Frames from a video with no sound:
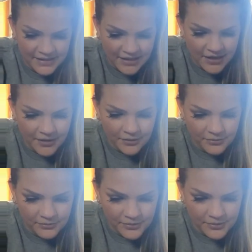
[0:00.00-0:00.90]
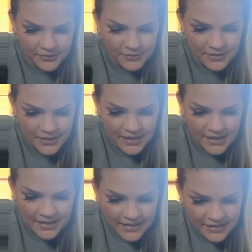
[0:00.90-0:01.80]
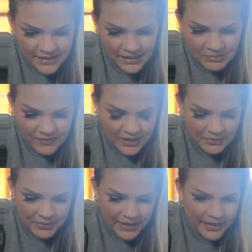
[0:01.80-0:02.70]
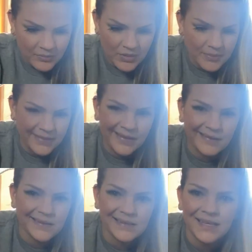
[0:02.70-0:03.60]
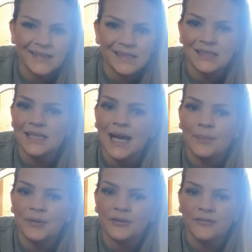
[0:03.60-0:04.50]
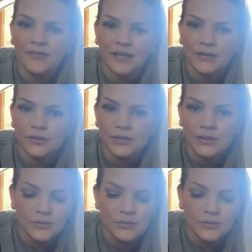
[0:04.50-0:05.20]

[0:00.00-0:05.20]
Doesn't need to be very big, maybe like the size of the top of your finger, just so you can see into it.